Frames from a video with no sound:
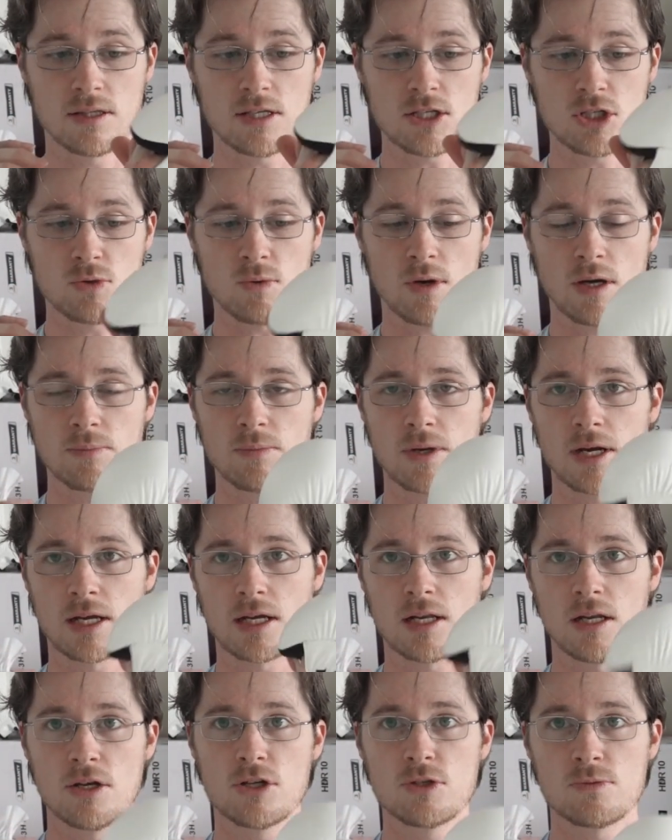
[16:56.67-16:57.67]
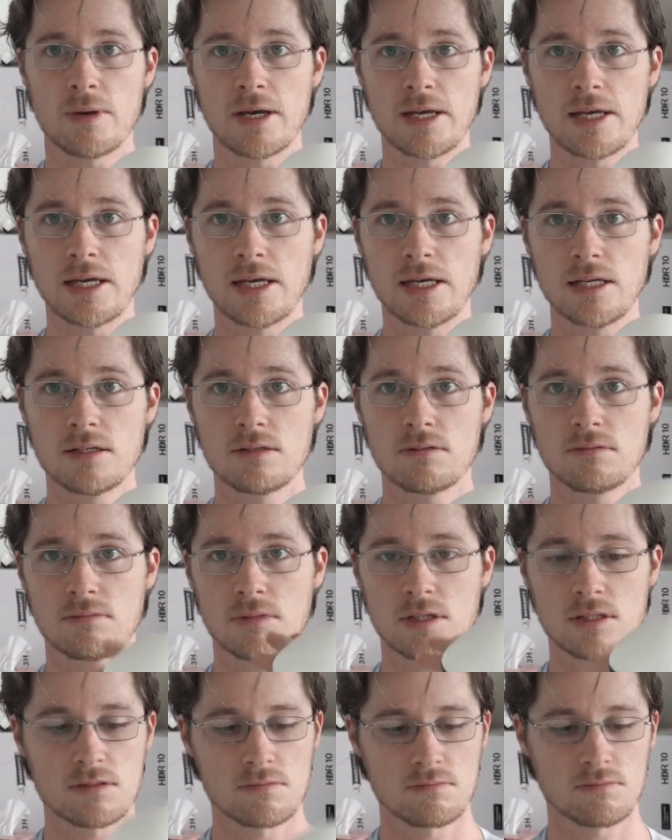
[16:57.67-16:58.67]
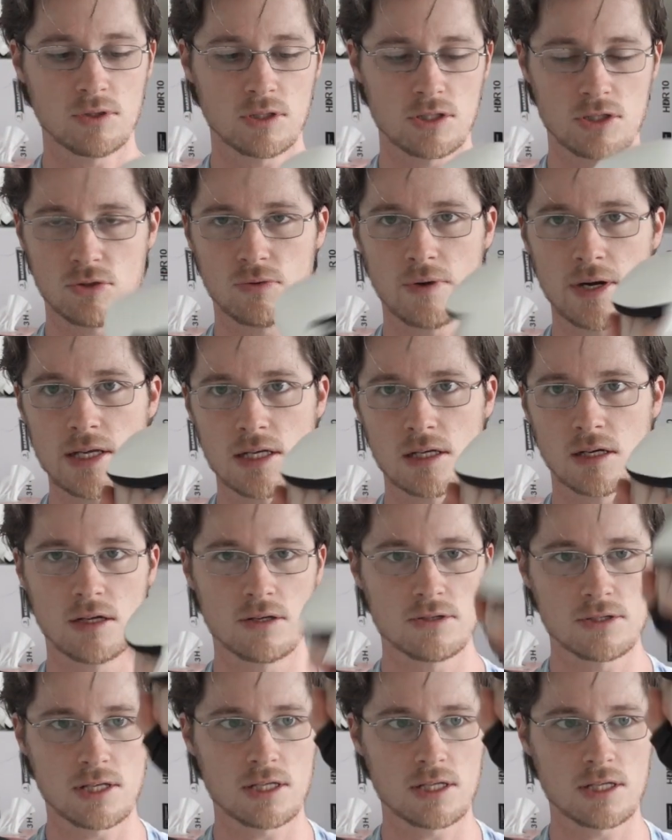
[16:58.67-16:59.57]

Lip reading: This one, when I close my hand, it's already closed.